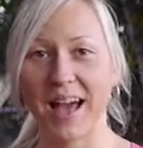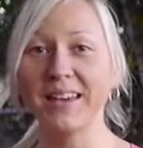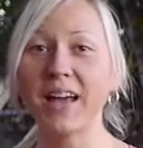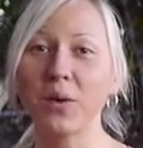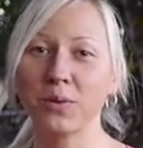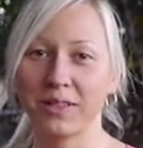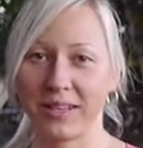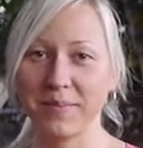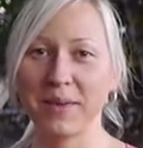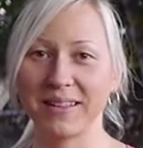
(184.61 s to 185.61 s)
and I will
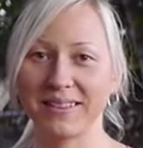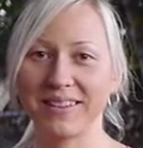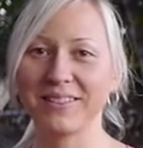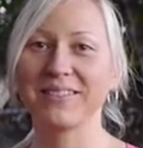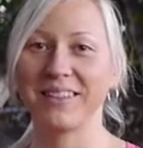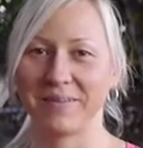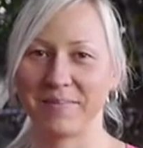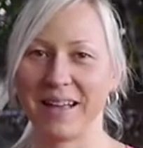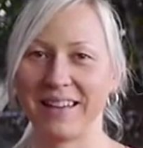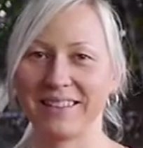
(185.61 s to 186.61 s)
email you the
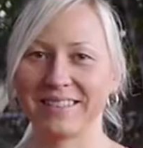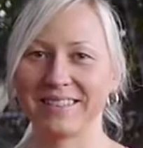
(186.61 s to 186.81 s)
plan.